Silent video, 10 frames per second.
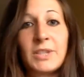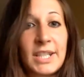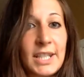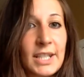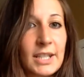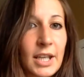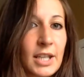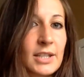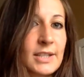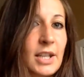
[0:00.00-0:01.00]
Fatigue
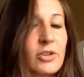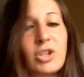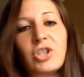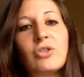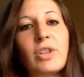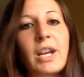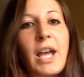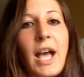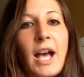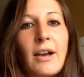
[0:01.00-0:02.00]
is another issue that
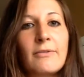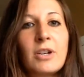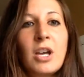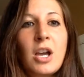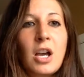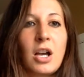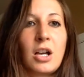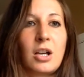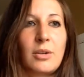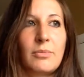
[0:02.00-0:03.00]
I have,
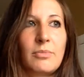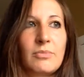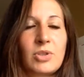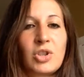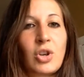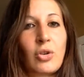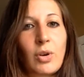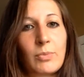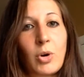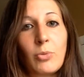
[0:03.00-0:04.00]

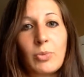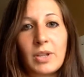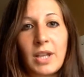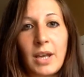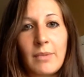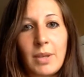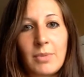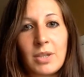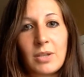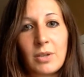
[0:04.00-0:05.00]
so I'm hoping that
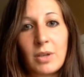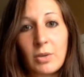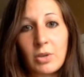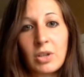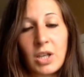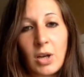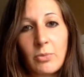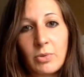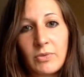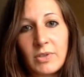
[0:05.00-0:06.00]
maybe it can
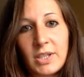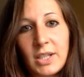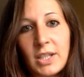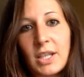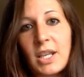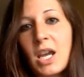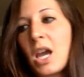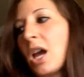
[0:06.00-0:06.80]
help with fatigue.